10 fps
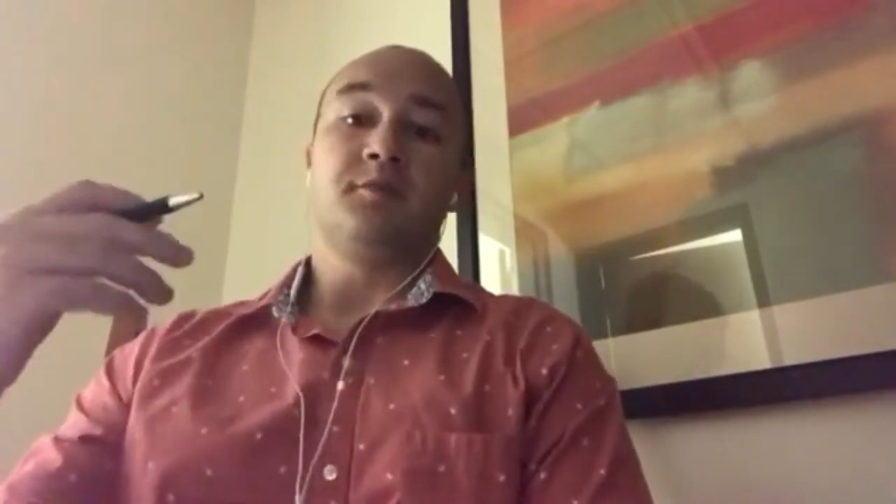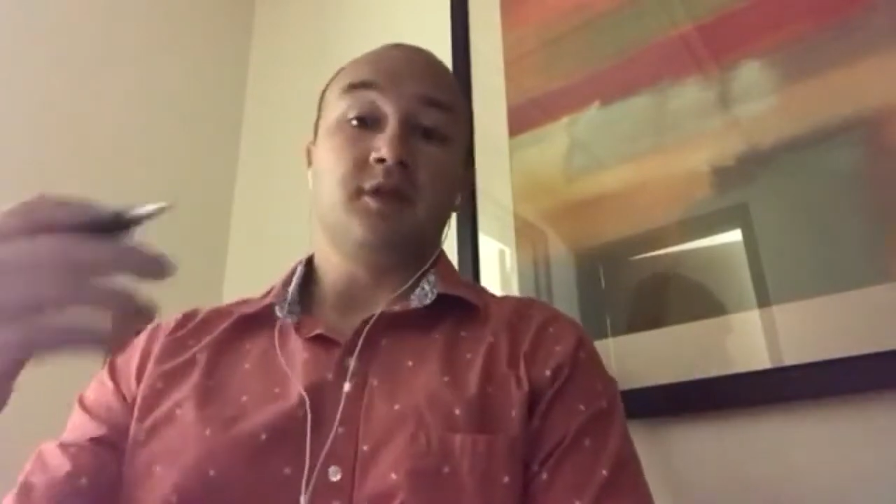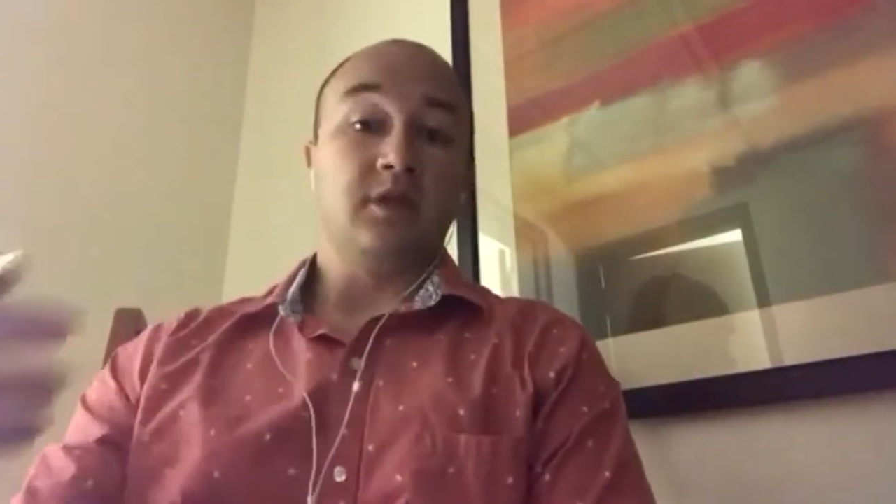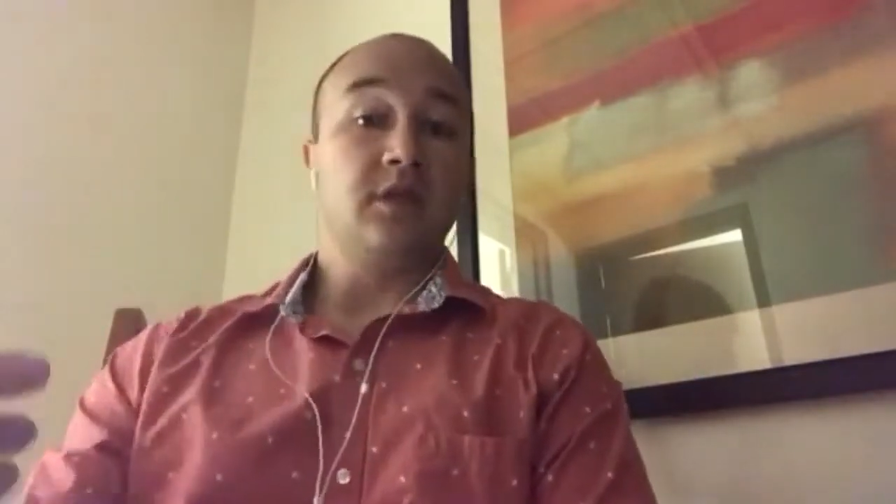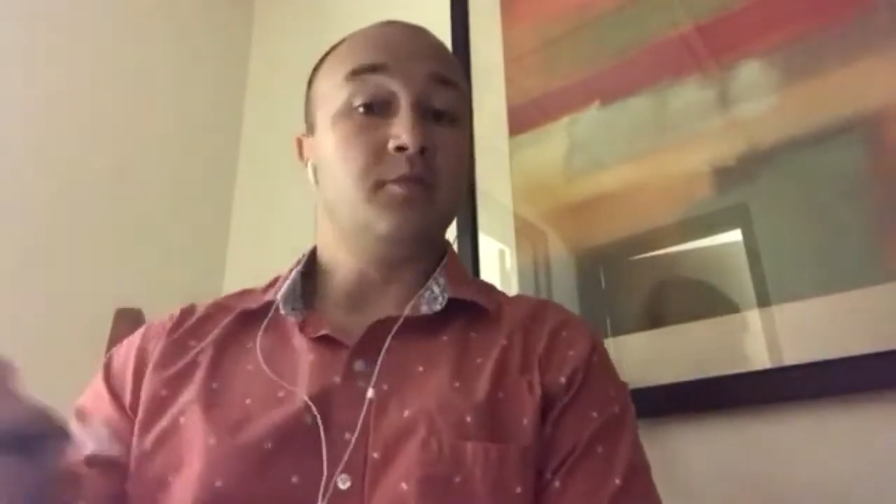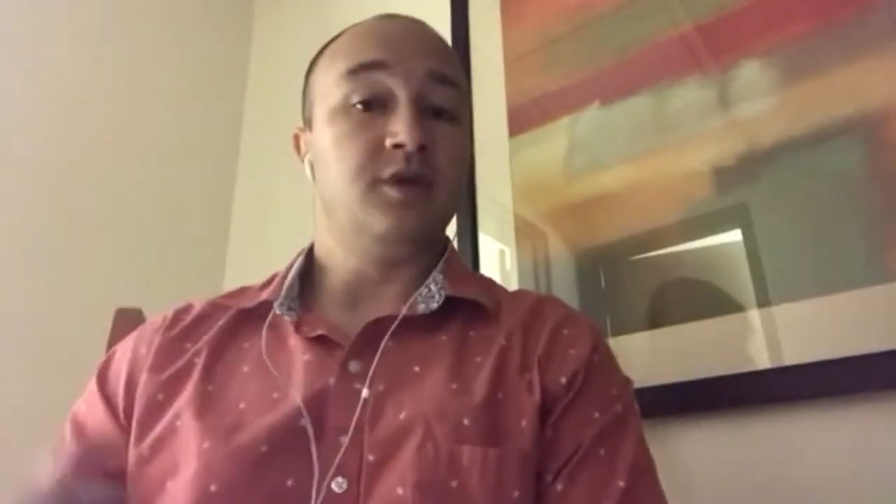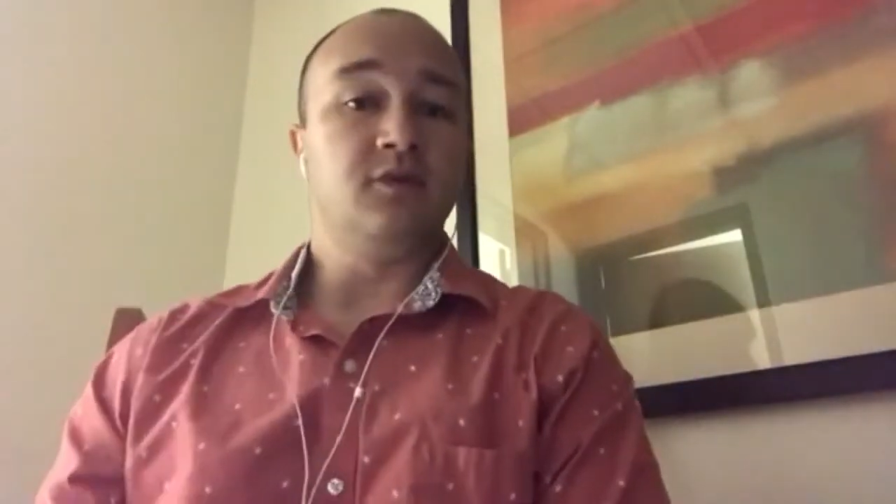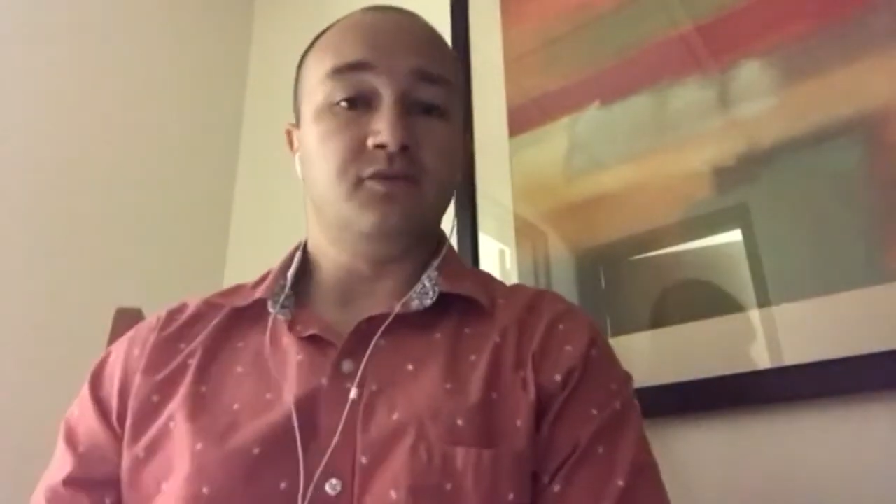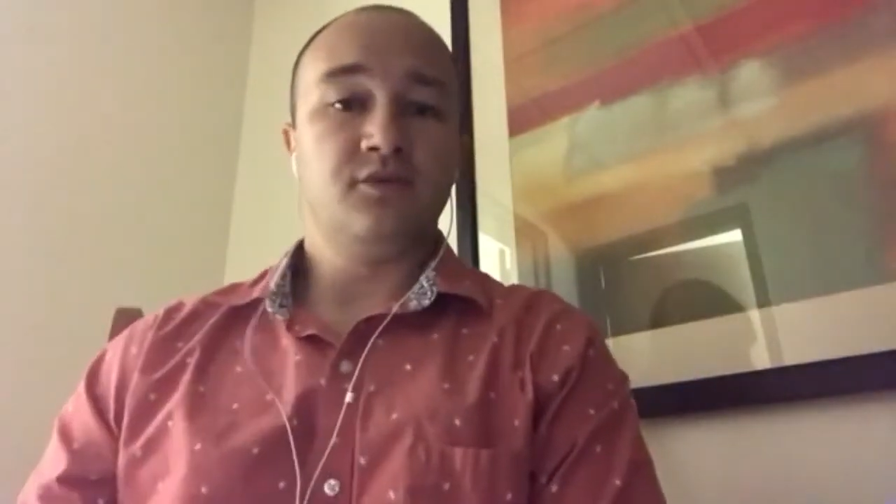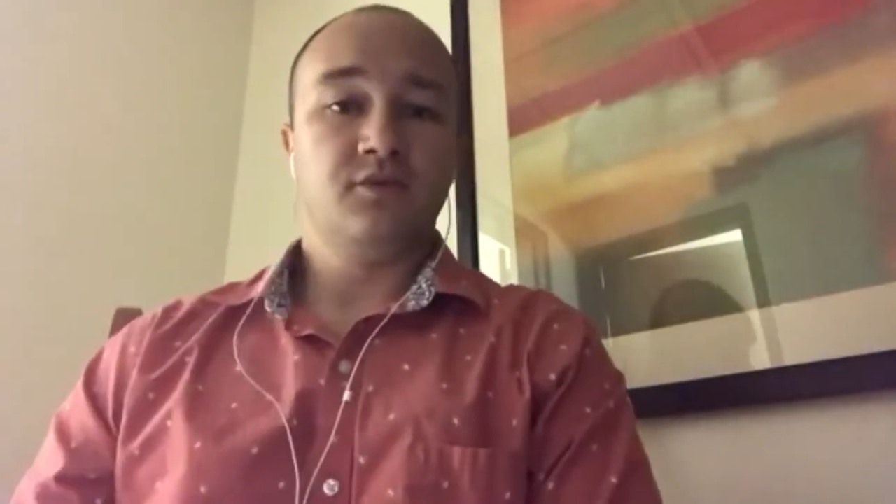up a little bit
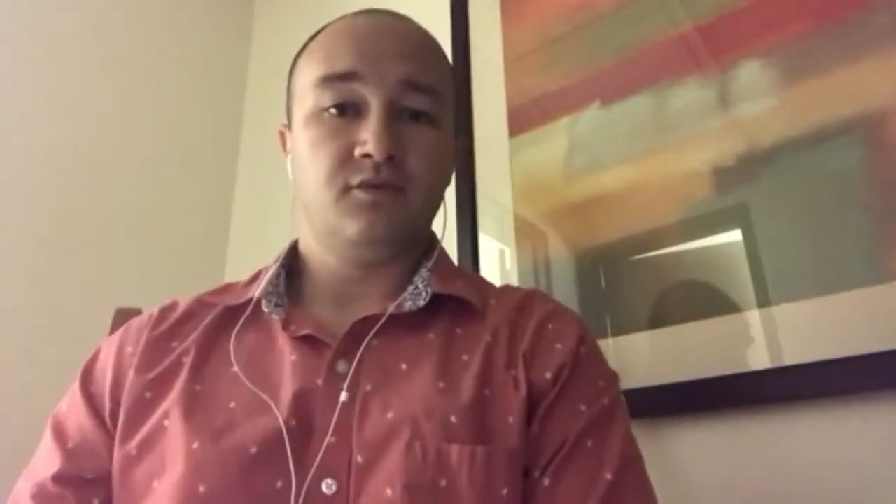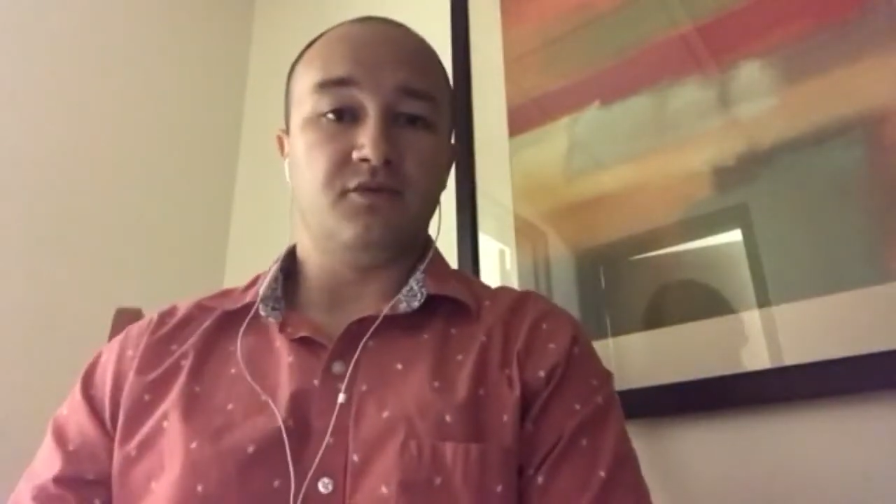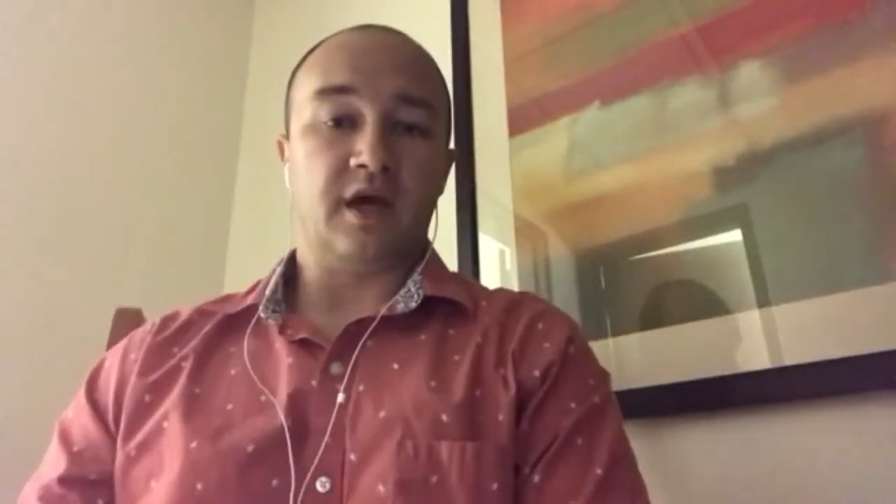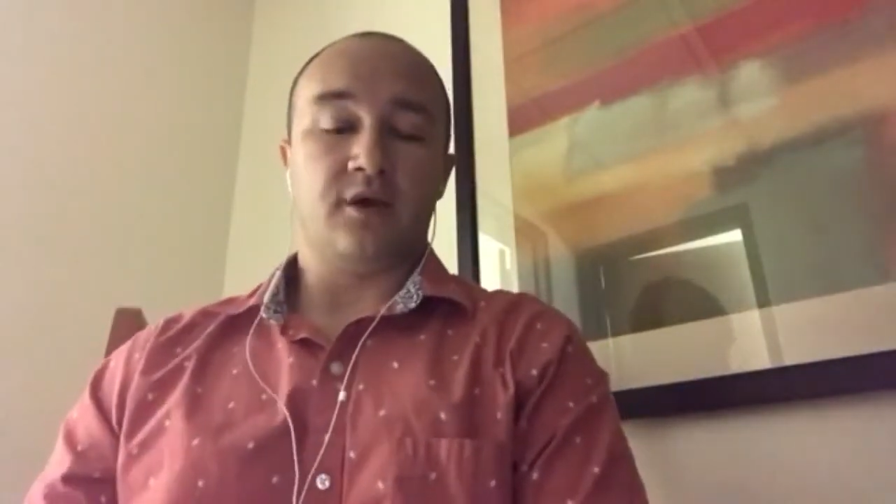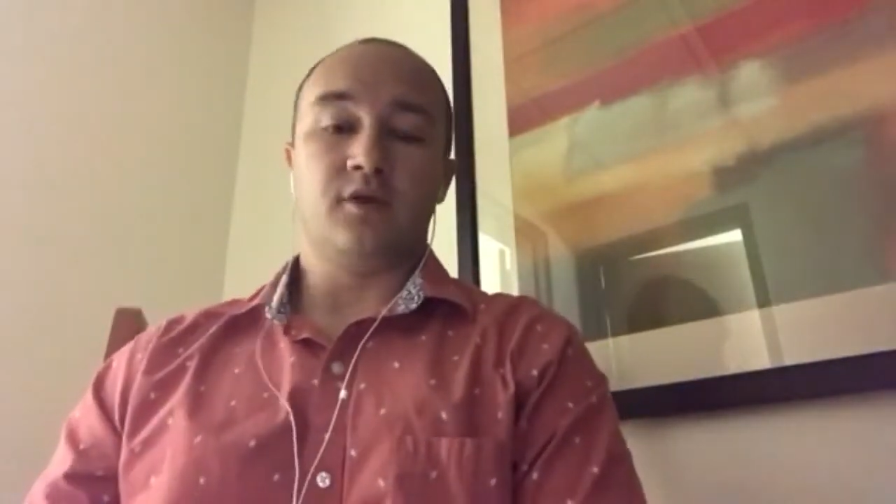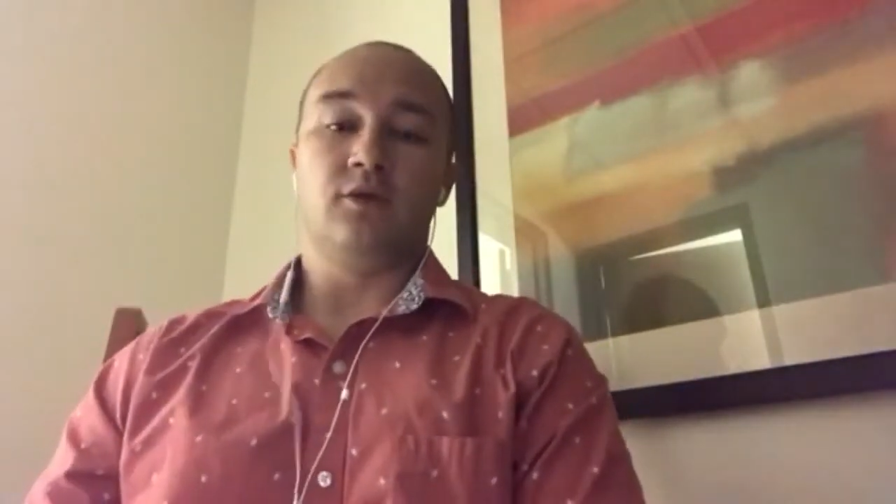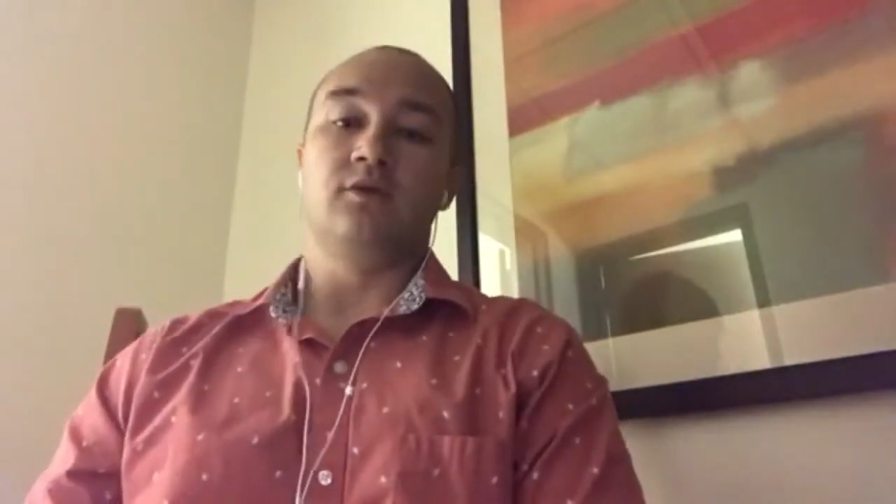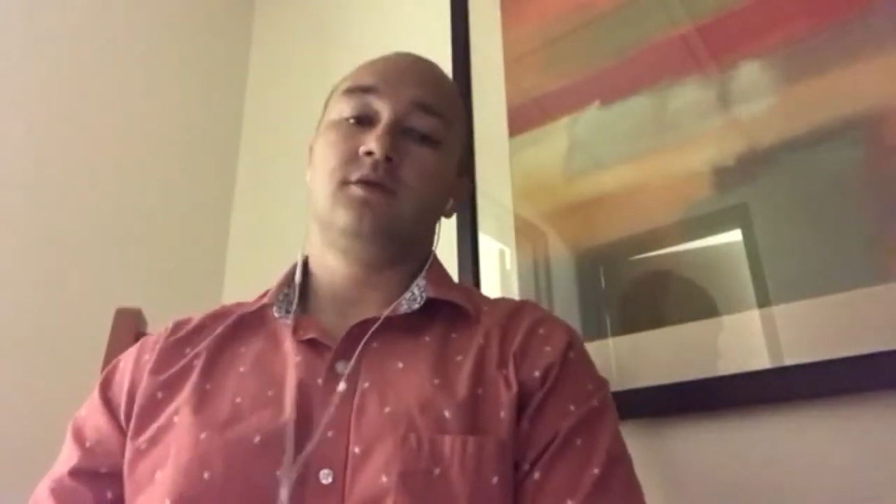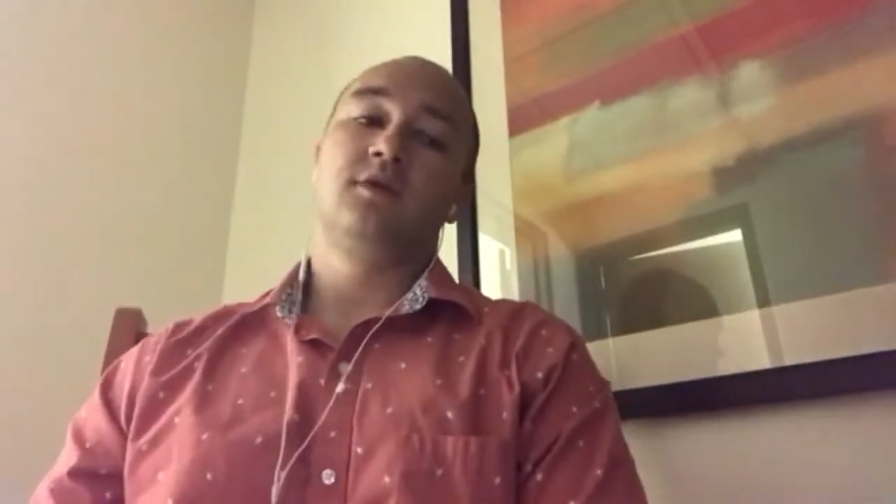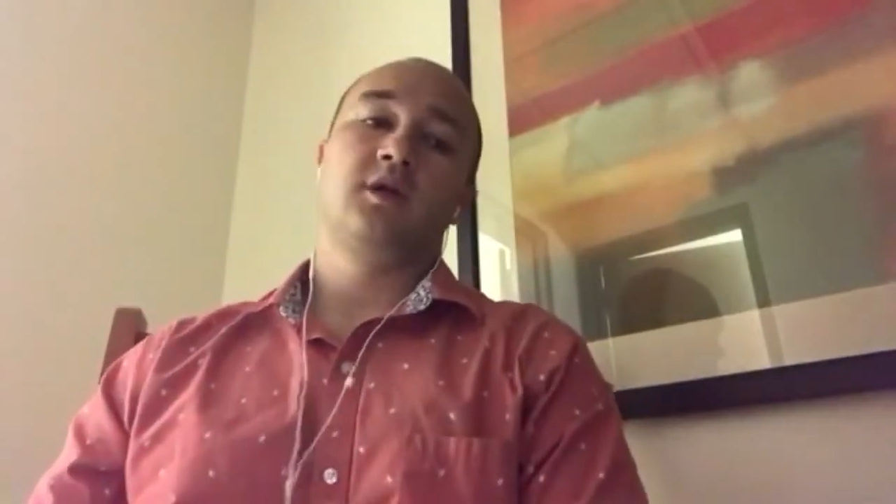of value